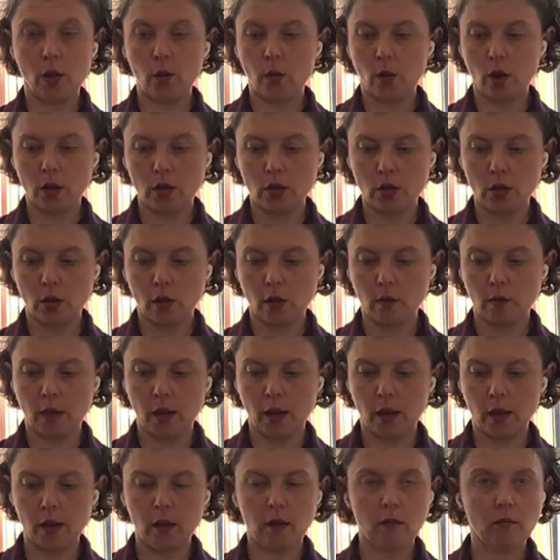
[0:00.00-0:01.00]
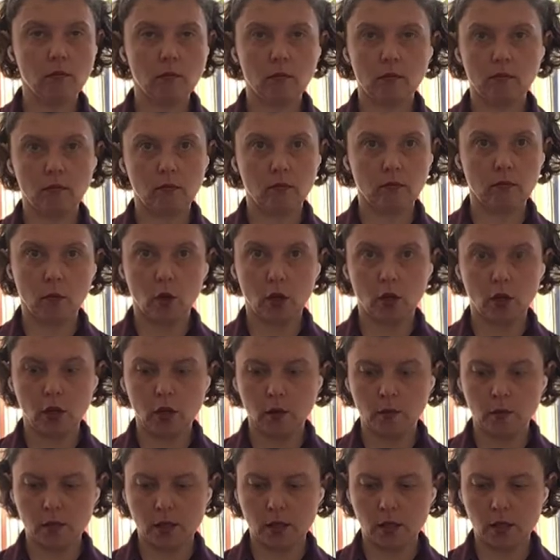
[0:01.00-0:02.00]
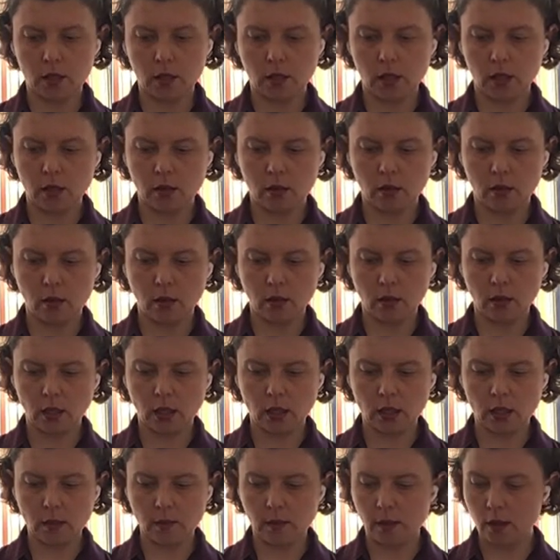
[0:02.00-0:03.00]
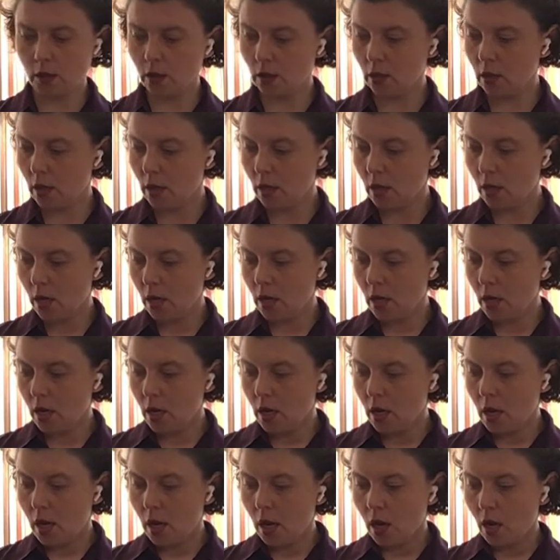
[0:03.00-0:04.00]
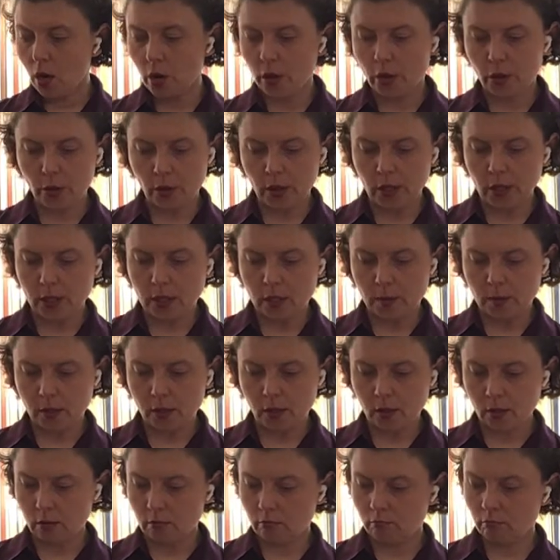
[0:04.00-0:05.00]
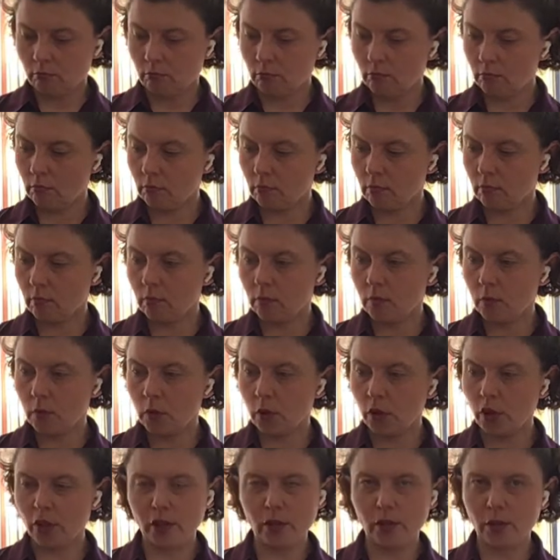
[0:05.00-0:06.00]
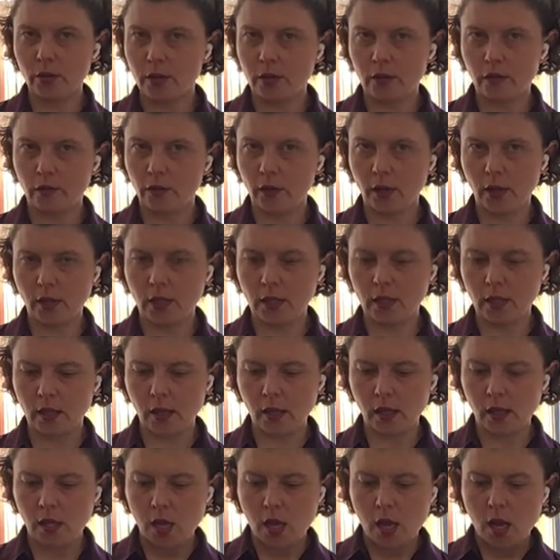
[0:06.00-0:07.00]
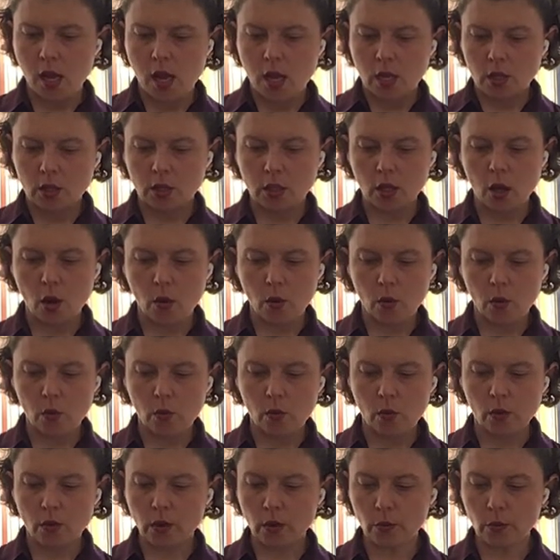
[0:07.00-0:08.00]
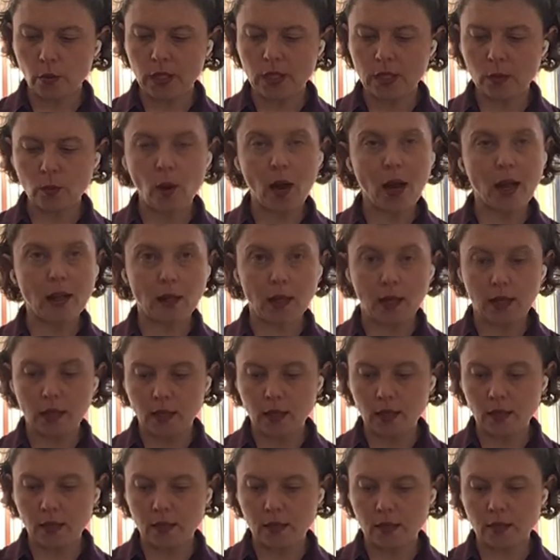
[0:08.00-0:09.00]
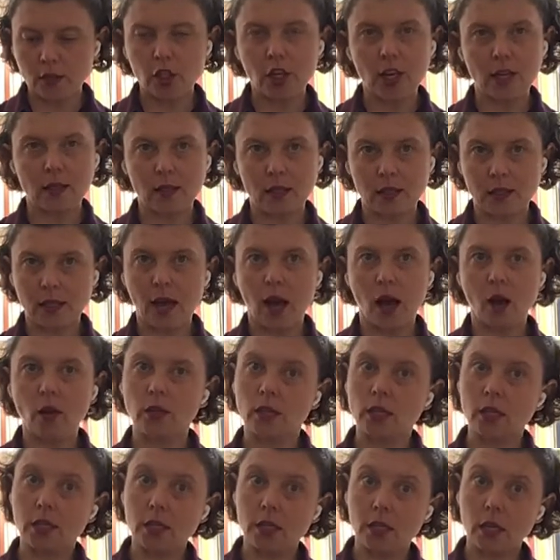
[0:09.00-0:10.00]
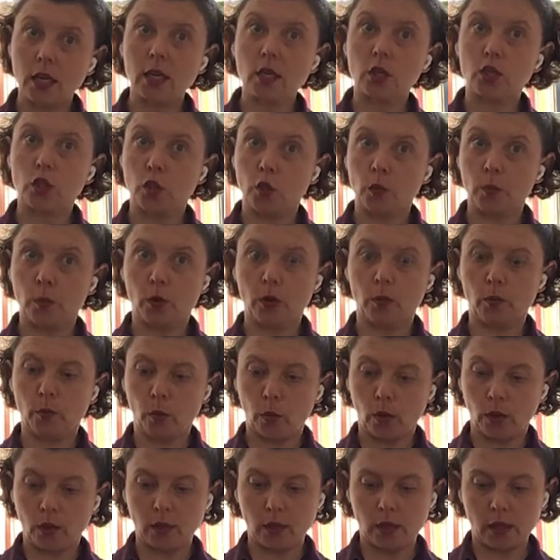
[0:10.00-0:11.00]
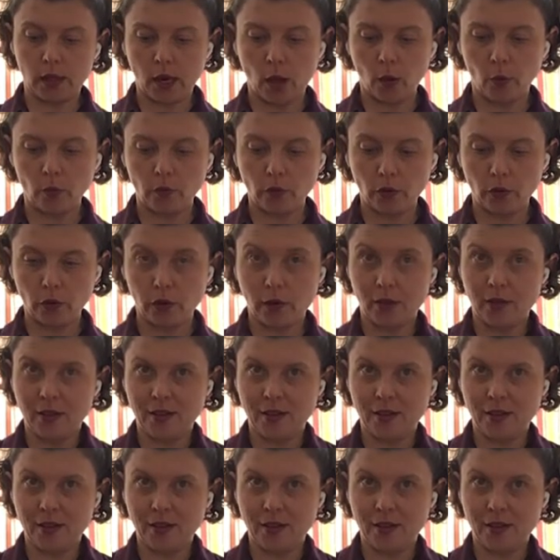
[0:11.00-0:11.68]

wash all my herbs in a lettuce spinner or green spinner. You could use it for anything. So the reason why I like this, check this out. This is like super important and helpful.